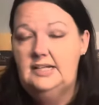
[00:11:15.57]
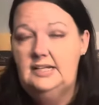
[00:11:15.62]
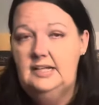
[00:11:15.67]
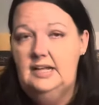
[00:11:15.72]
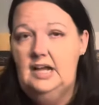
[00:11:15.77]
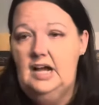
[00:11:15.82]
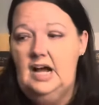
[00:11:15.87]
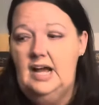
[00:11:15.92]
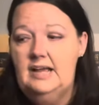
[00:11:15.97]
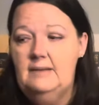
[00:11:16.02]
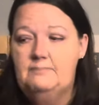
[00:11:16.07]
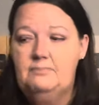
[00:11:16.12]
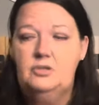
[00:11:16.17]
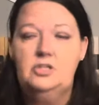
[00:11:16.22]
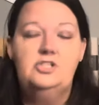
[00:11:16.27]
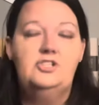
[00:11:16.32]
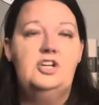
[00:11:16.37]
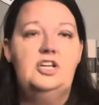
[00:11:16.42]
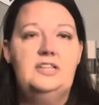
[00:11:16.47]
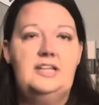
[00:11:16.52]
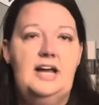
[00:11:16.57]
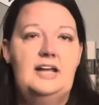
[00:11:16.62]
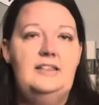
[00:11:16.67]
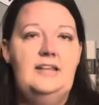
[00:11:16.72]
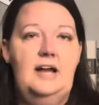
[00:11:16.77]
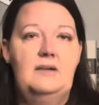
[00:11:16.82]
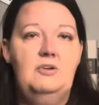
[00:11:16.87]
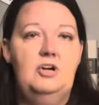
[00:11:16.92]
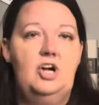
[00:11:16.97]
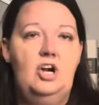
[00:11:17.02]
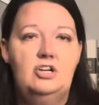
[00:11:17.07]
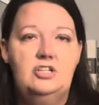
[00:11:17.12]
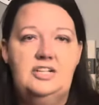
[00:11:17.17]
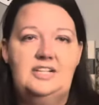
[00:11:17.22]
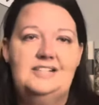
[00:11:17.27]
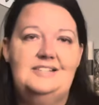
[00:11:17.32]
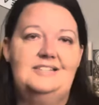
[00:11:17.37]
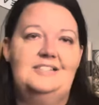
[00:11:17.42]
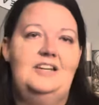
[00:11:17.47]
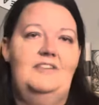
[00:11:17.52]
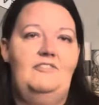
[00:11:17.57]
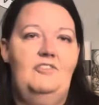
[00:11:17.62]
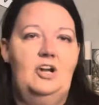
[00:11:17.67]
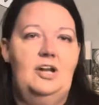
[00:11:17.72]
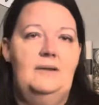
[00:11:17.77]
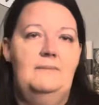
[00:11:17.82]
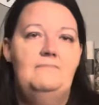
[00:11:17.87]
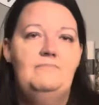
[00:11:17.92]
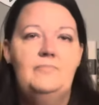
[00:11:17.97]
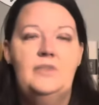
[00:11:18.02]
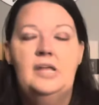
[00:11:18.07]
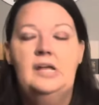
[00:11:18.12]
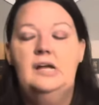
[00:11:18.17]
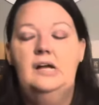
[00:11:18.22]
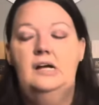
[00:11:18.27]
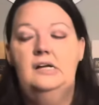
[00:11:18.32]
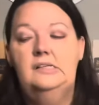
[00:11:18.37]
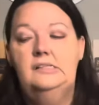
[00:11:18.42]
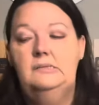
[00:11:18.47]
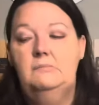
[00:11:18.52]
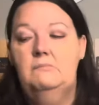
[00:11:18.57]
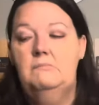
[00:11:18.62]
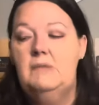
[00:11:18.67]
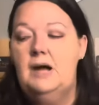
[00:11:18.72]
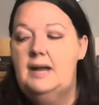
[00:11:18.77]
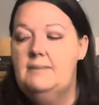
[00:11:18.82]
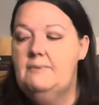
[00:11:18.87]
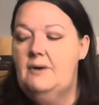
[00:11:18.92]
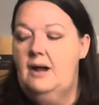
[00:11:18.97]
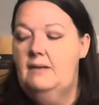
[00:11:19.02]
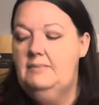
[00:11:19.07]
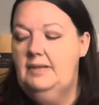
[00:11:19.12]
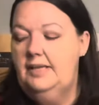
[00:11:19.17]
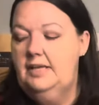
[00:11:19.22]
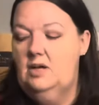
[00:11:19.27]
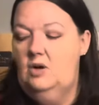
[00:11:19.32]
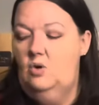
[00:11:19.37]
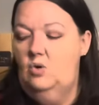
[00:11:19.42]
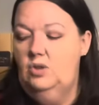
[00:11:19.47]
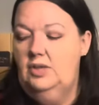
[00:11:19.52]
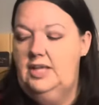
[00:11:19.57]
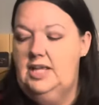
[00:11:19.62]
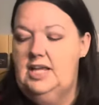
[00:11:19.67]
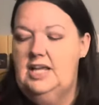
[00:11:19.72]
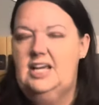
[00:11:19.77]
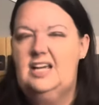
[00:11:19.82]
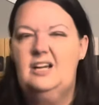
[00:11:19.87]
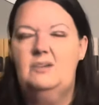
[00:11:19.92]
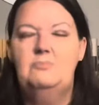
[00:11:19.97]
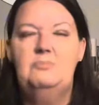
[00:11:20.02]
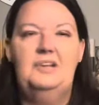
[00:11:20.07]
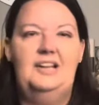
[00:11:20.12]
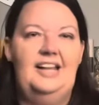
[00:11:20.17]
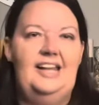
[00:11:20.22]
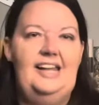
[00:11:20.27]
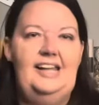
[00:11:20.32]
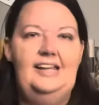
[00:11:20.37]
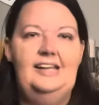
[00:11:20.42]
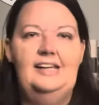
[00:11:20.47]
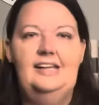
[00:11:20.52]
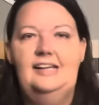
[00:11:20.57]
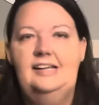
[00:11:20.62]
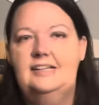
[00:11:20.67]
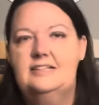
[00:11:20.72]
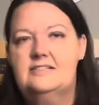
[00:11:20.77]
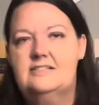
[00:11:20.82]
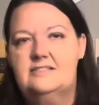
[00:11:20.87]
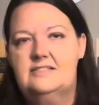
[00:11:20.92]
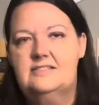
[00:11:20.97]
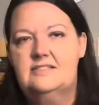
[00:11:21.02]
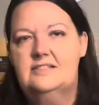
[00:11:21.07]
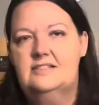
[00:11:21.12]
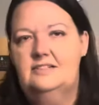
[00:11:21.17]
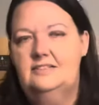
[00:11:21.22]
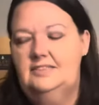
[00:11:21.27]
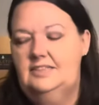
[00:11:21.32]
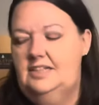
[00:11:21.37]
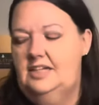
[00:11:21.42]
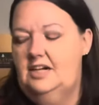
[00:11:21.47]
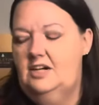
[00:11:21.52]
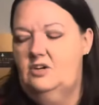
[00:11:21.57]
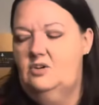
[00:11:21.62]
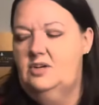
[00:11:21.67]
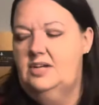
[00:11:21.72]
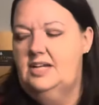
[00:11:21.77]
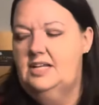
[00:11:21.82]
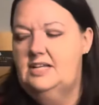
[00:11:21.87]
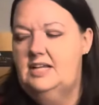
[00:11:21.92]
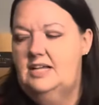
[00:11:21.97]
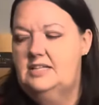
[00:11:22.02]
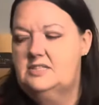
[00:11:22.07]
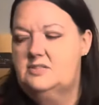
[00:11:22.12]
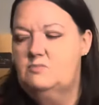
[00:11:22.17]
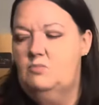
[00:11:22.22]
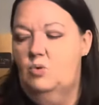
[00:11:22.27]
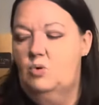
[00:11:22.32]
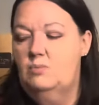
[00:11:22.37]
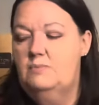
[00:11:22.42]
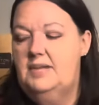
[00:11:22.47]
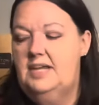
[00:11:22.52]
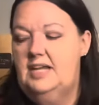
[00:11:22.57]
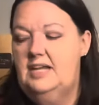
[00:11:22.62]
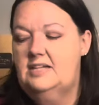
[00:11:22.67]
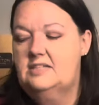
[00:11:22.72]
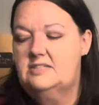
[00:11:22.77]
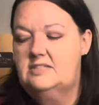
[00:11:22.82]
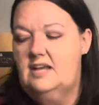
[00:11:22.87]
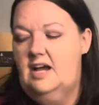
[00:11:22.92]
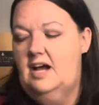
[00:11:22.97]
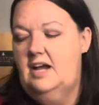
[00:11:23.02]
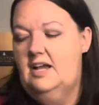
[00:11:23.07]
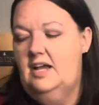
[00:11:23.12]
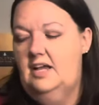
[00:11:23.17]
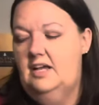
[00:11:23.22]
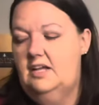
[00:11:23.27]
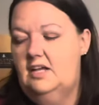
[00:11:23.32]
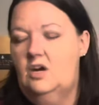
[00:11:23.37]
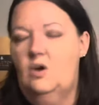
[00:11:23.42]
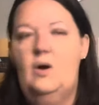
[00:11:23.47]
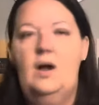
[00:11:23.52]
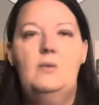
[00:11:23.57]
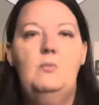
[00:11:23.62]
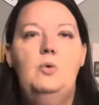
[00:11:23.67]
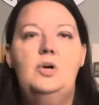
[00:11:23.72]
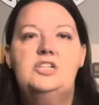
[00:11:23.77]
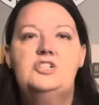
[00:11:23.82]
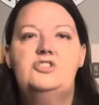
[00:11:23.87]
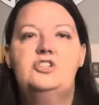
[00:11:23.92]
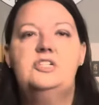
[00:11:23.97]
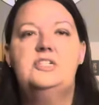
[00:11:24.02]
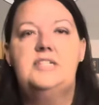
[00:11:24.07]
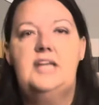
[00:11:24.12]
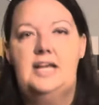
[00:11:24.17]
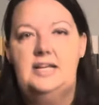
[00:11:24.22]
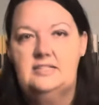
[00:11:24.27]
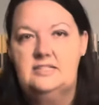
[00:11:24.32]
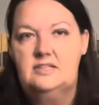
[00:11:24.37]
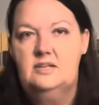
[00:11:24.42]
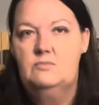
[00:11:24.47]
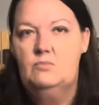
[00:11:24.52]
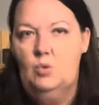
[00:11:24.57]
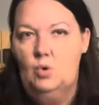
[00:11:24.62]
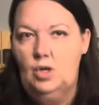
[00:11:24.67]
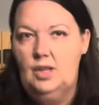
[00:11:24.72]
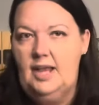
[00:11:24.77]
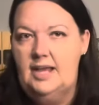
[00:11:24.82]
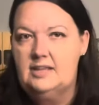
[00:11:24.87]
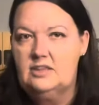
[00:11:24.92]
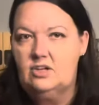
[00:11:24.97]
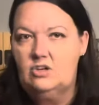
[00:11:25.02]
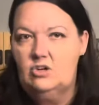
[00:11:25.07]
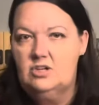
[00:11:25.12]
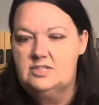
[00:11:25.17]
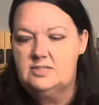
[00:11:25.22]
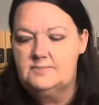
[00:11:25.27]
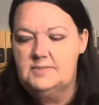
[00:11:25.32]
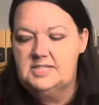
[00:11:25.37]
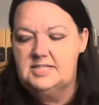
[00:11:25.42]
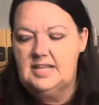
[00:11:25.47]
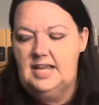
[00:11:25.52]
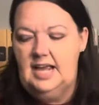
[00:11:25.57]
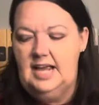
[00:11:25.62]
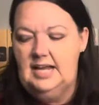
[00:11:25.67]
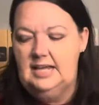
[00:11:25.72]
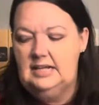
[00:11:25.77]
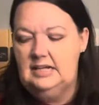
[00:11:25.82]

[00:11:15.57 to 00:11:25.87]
I appreciate that in that regard, that it's different. My probably only complaint, and it's, you know, it's more me, is that, you know, I wish it tasted more like the Christmas cake.